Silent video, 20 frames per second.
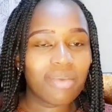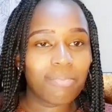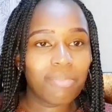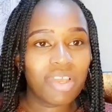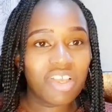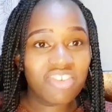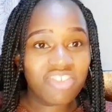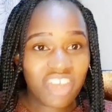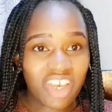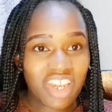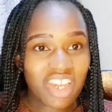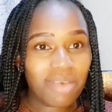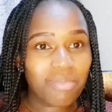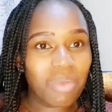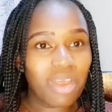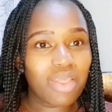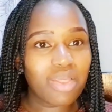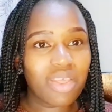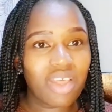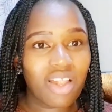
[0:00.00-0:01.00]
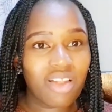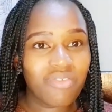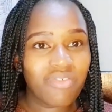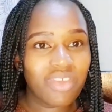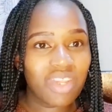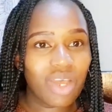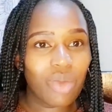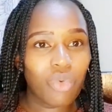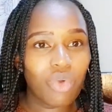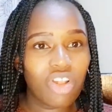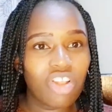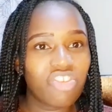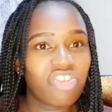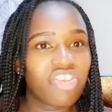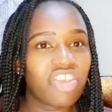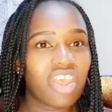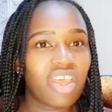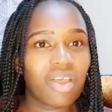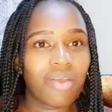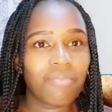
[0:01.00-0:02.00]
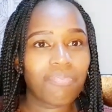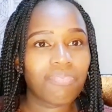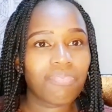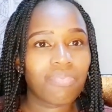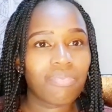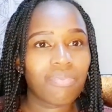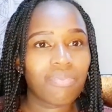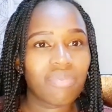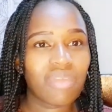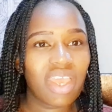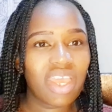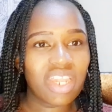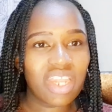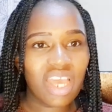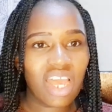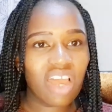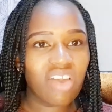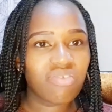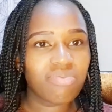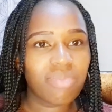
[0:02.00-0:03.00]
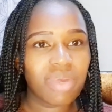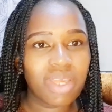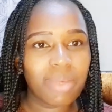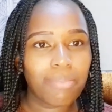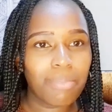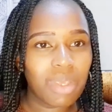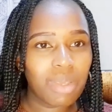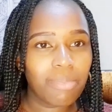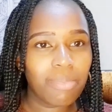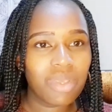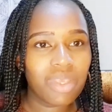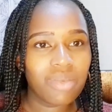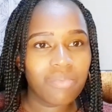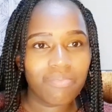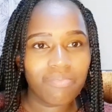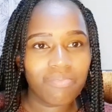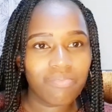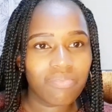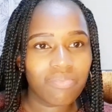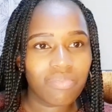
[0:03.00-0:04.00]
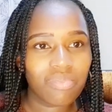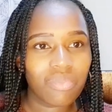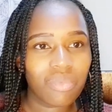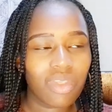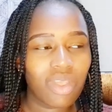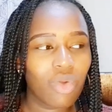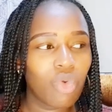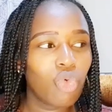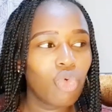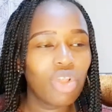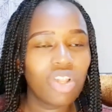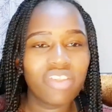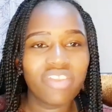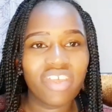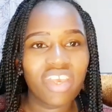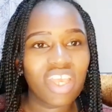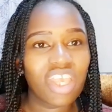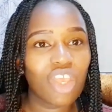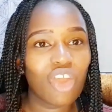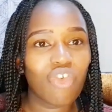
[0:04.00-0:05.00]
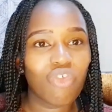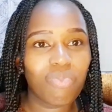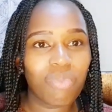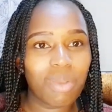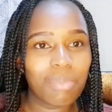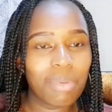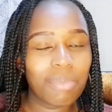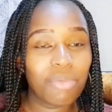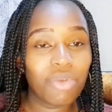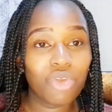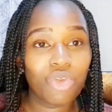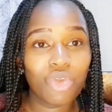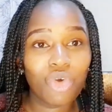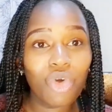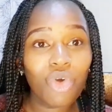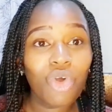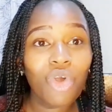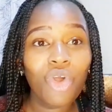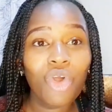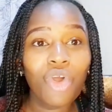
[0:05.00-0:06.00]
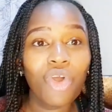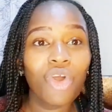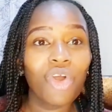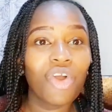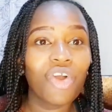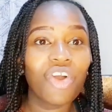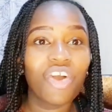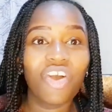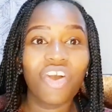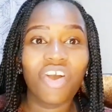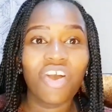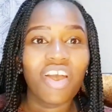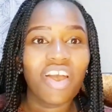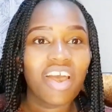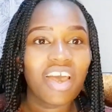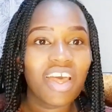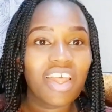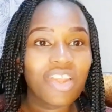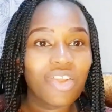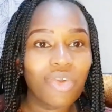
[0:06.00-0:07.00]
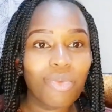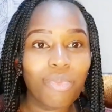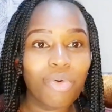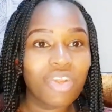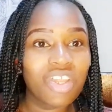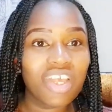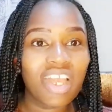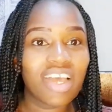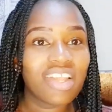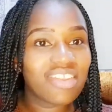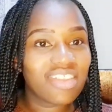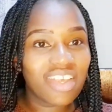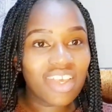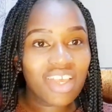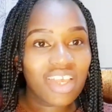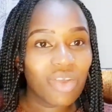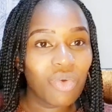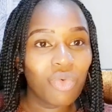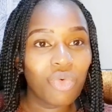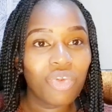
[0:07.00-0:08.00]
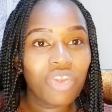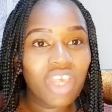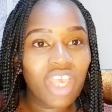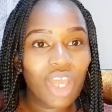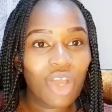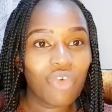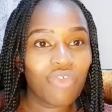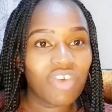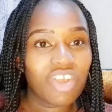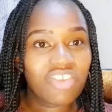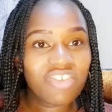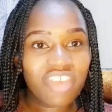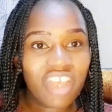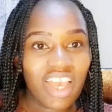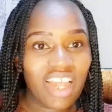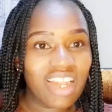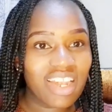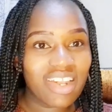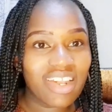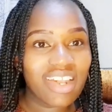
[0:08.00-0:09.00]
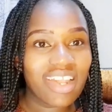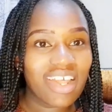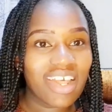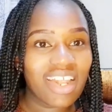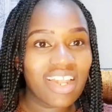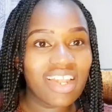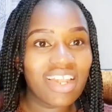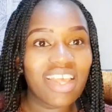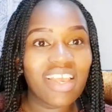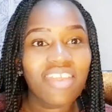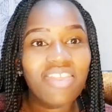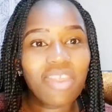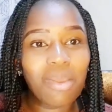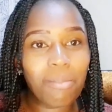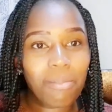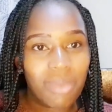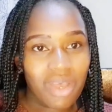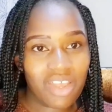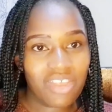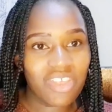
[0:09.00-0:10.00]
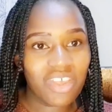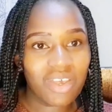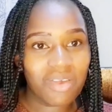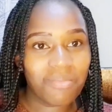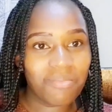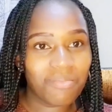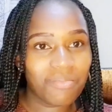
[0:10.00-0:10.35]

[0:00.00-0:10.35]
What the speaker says: picturing myself in a wheelchair and I have my baby. Who will take care of my baby? You know, nobody can take good care of a child like the mother.